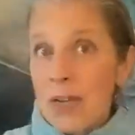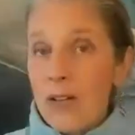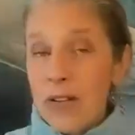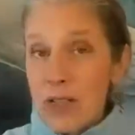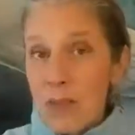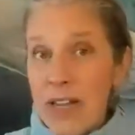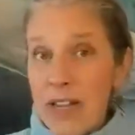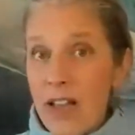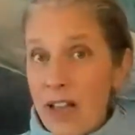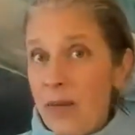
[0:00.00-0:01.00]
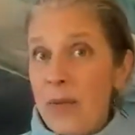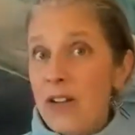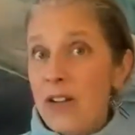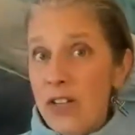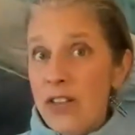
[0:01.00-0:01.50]
I'll raise my hand. I
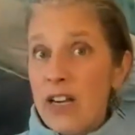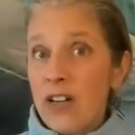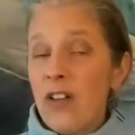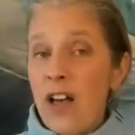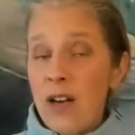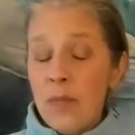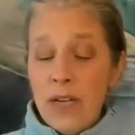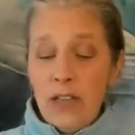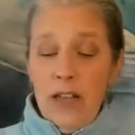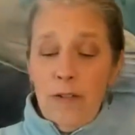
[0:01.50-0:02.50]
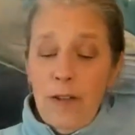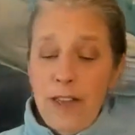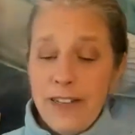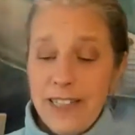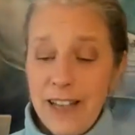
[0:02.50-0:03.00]
mean, I've done that a lot in my life,
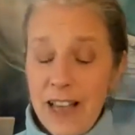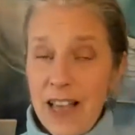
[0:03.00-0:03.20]
and